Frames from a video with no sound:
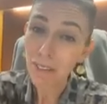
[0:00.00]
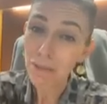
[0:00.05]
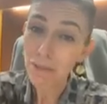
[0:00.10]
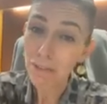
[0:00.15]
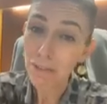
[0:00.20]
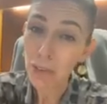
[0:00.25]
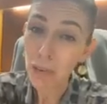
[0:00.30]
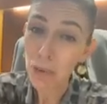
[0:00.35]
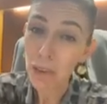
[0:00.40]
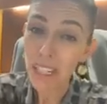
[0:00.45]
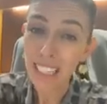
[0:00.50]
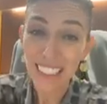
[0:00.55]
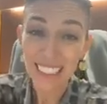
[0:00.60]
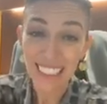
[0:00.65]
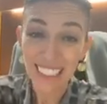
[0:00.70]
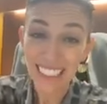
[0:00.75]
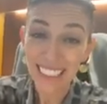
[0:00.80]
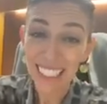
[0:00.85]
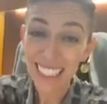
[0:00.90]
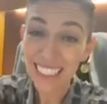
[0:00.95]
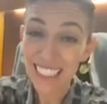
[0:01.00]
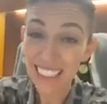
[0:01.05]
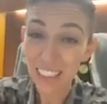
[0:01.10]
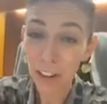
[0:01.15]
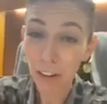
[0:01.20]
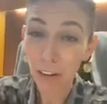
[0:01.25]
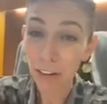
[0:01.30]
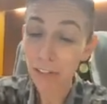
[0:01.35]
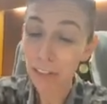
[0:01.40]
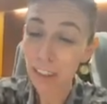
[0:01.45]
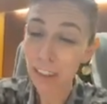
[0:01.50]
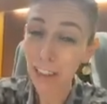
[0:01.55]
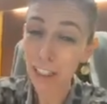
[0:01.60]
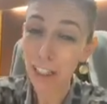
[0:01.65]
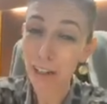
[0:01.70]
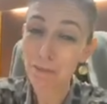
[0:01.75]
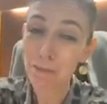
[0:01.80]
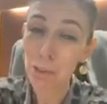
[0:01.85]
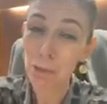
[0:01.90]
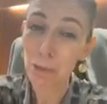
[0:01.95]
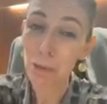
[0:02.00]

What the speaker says: for ECTs, and oftentimes,